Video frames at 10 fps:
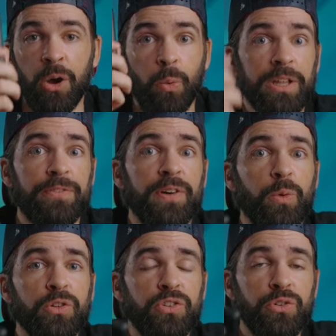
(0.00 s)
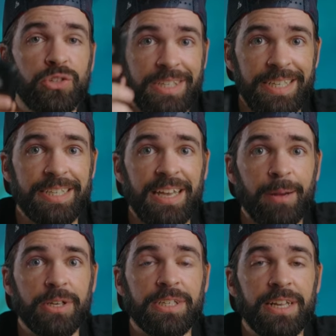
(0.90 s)
What if I want to use these
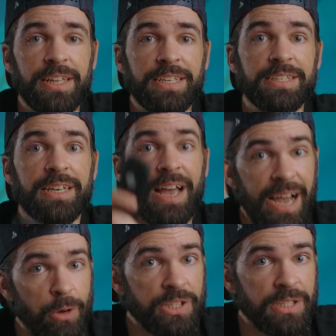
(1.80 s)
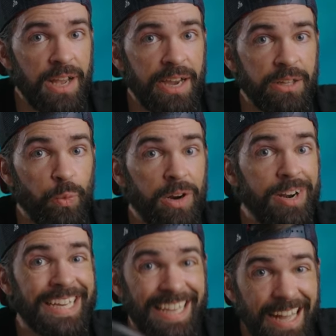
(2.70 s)
camera settings outside, where
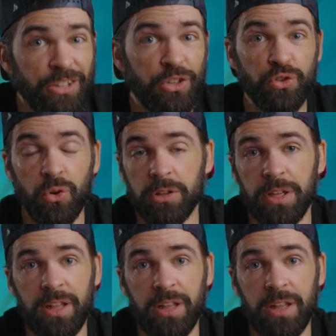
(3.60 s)
I can't control the